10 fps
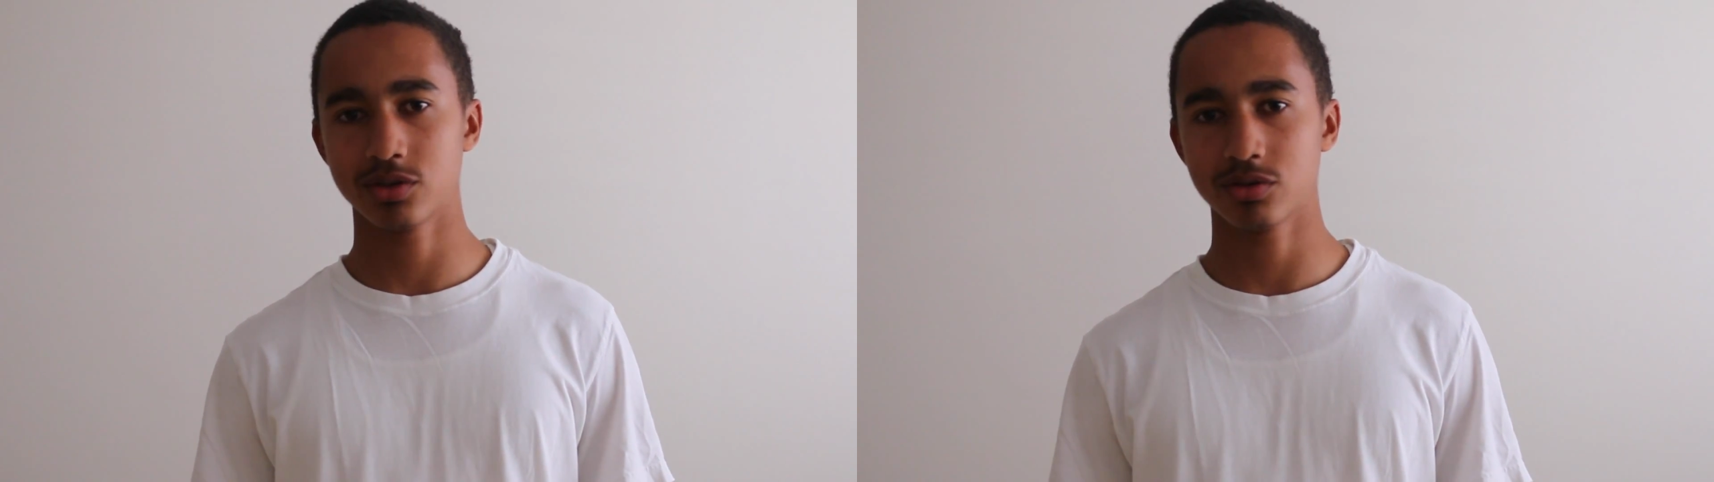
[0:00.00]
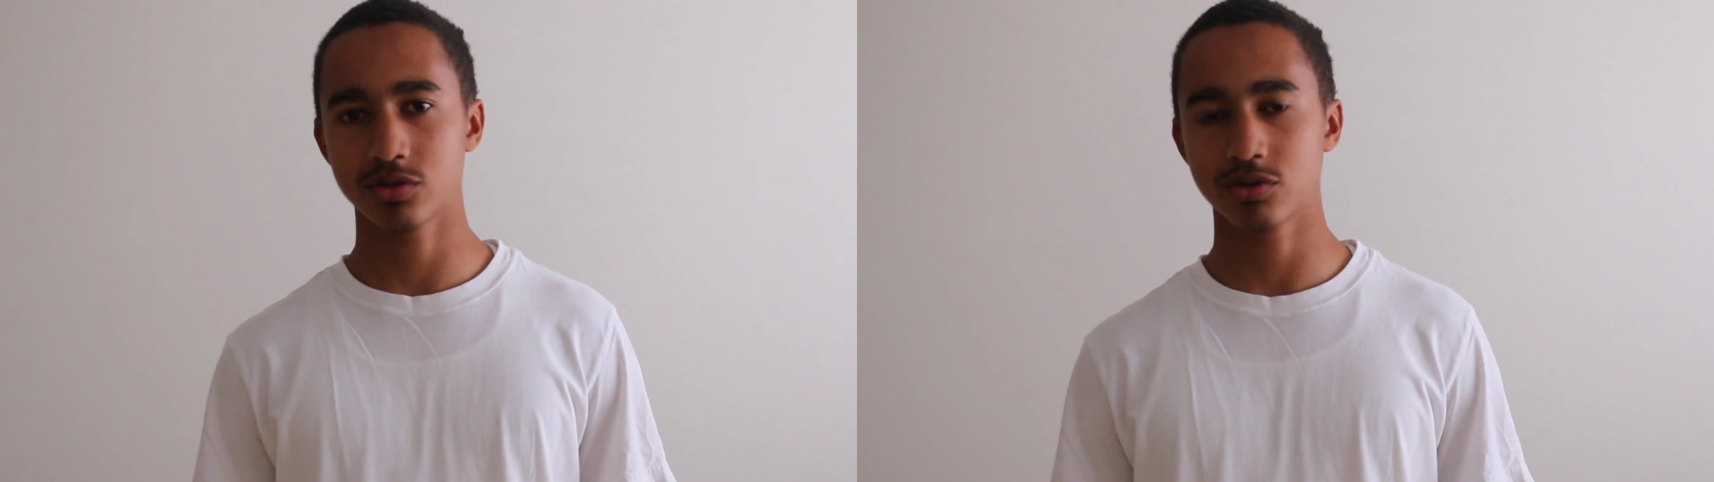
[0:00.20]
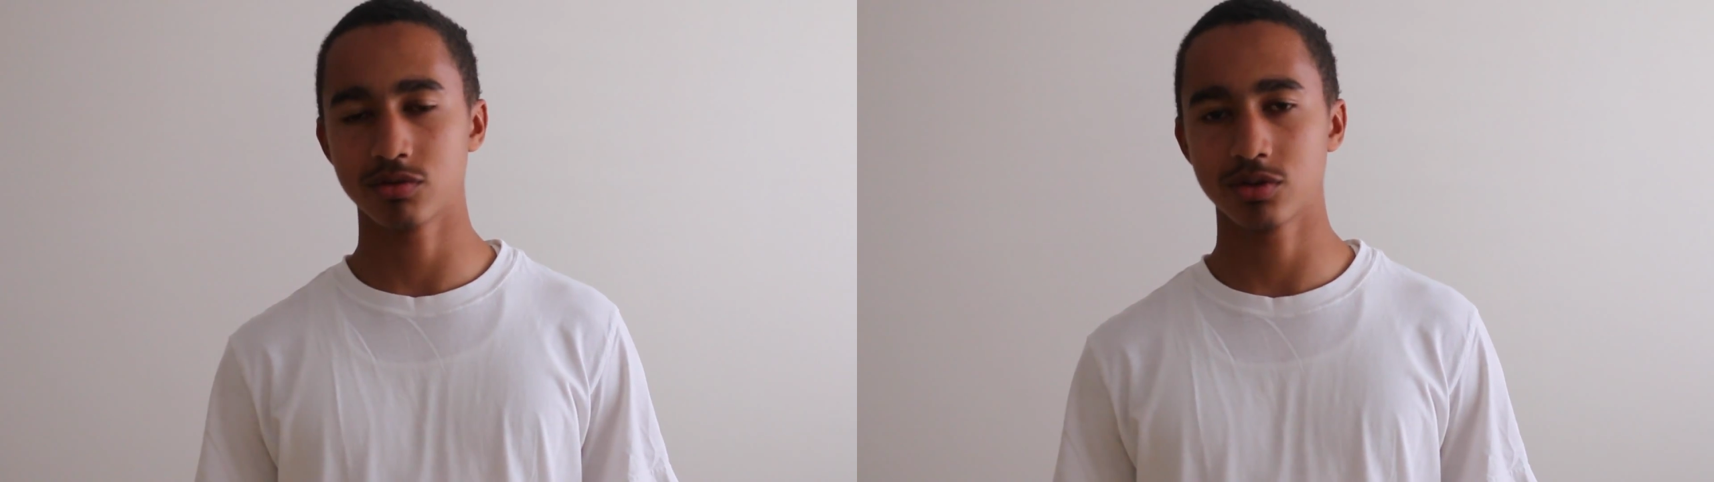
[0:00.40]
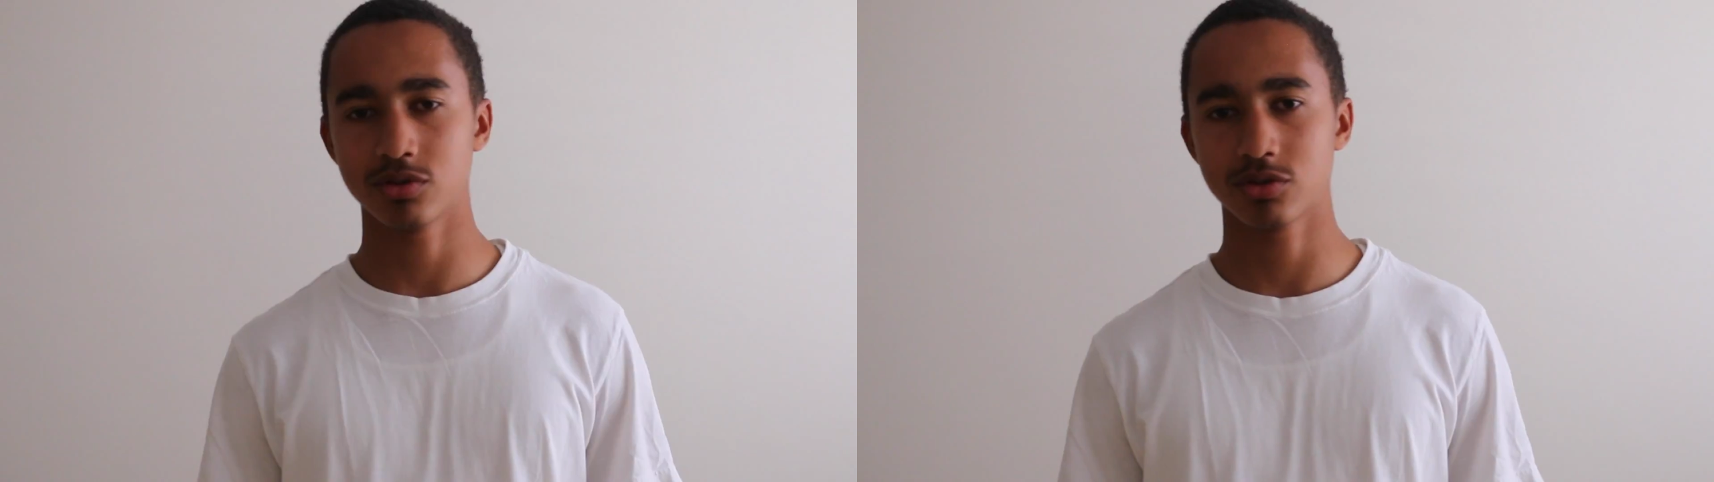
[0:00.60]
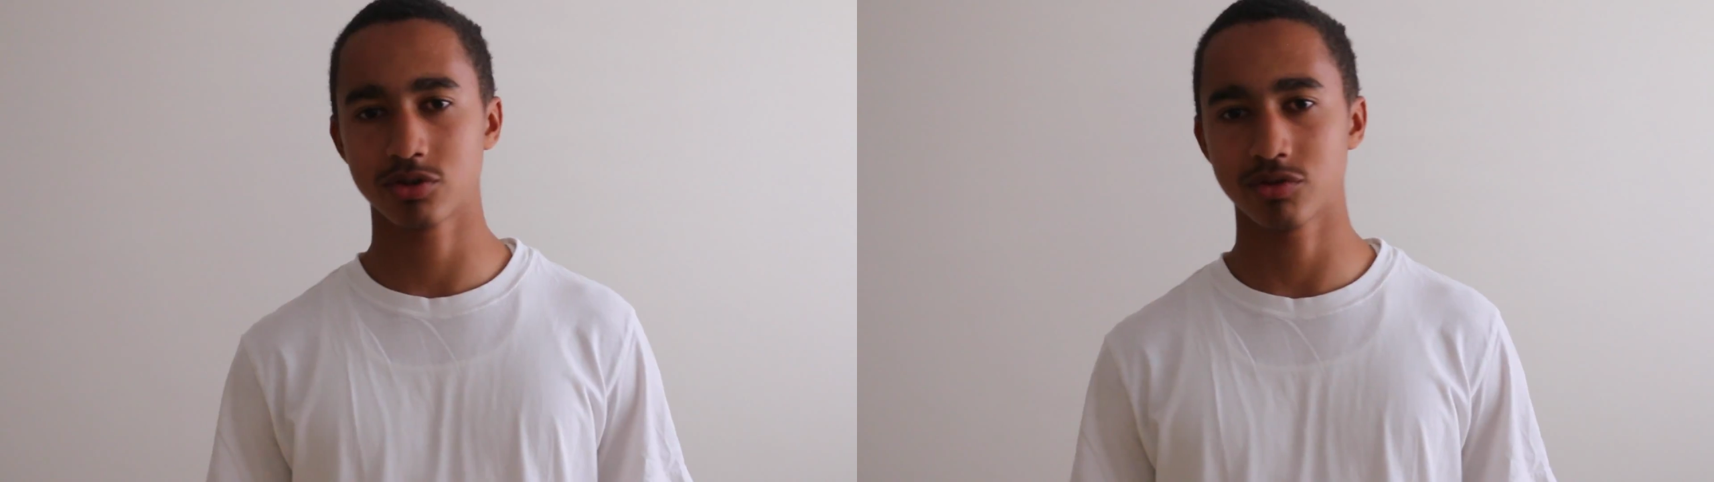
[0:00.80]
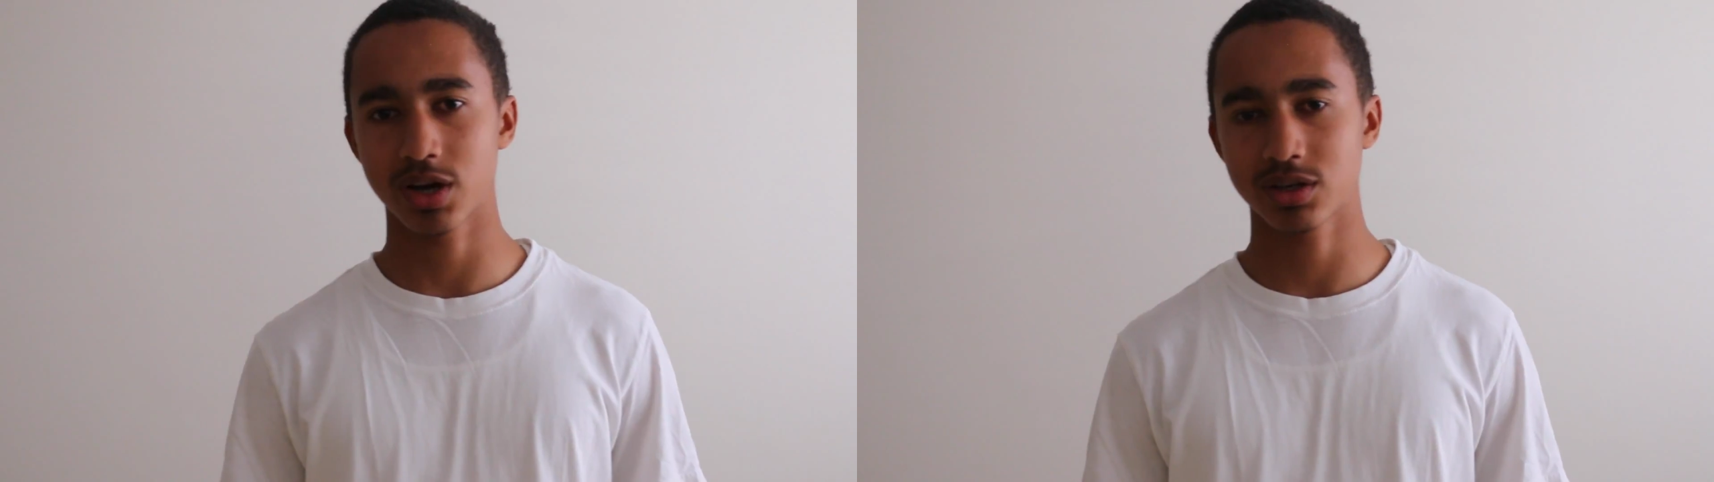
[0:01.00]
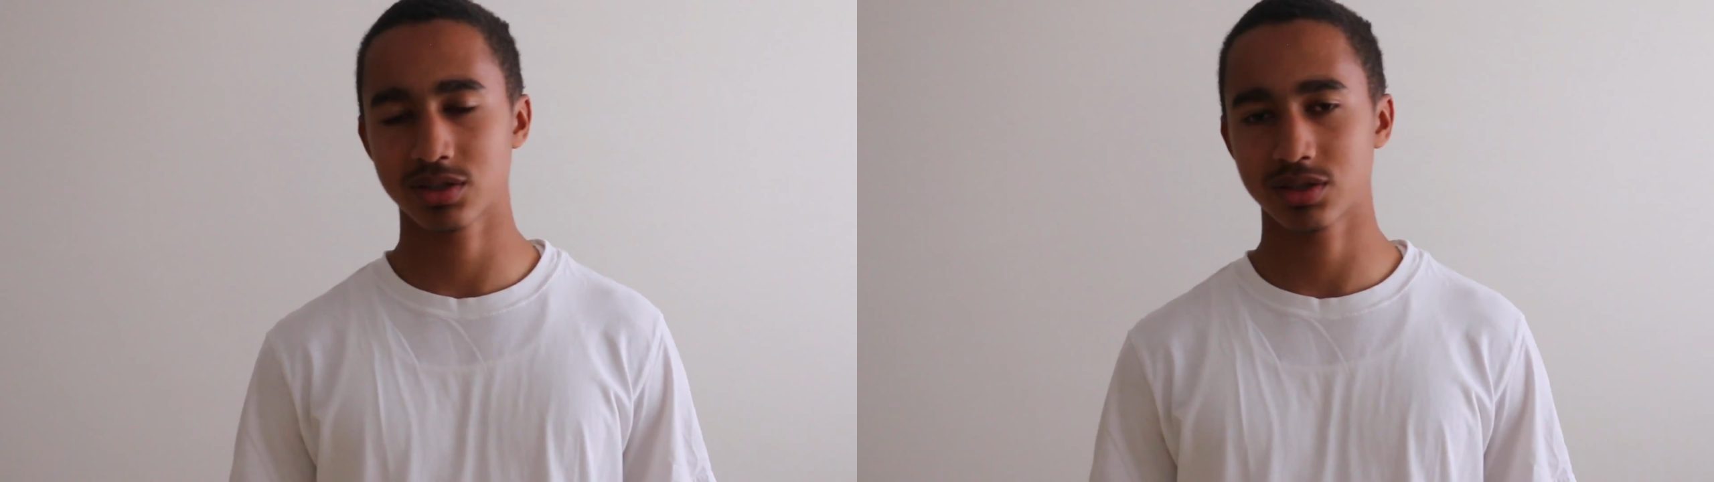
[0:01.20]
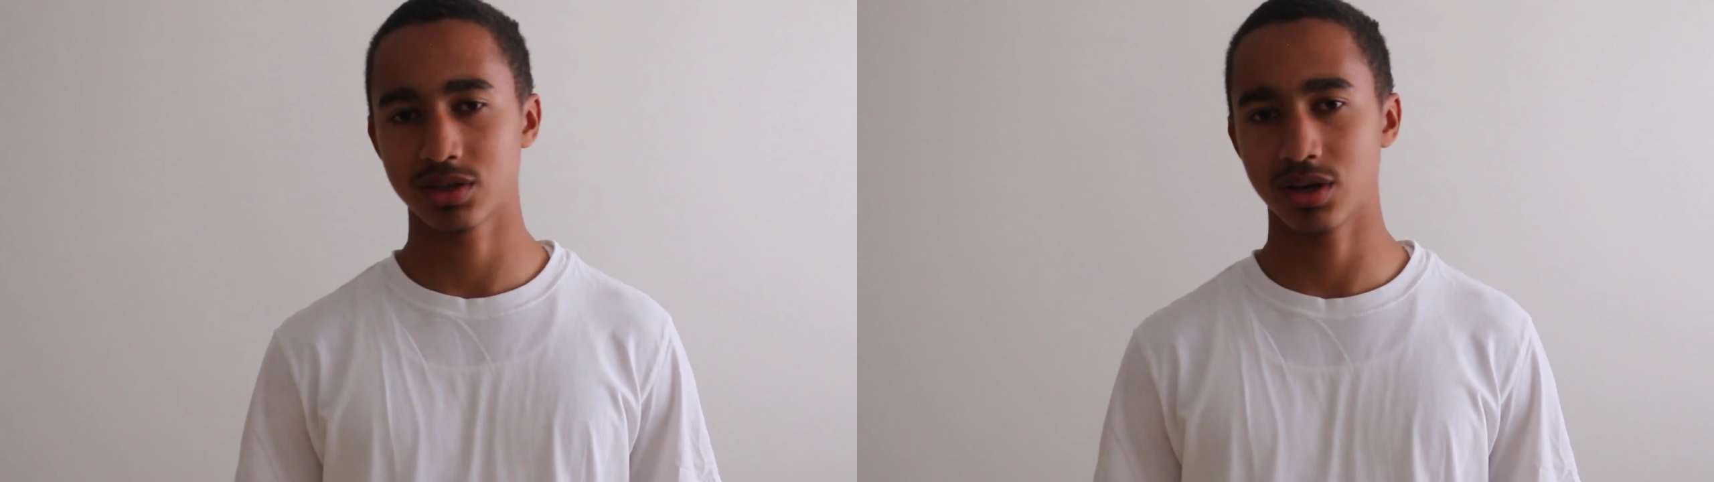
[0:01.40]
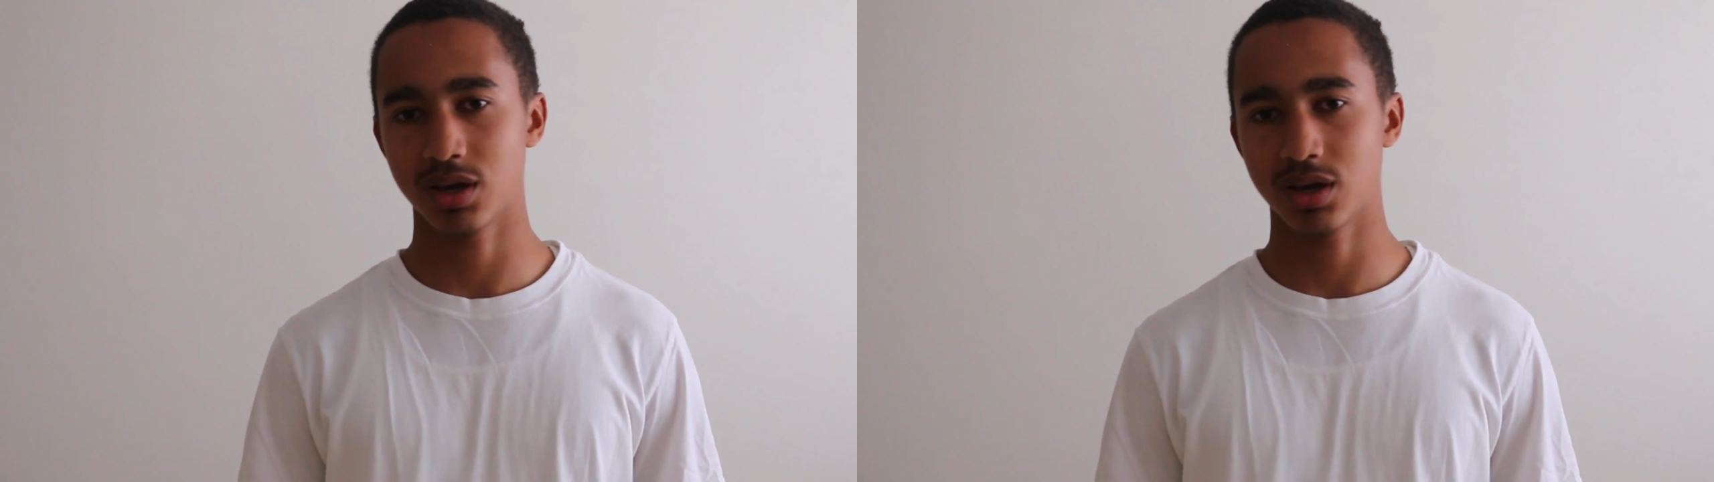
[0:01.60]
do to reduce stress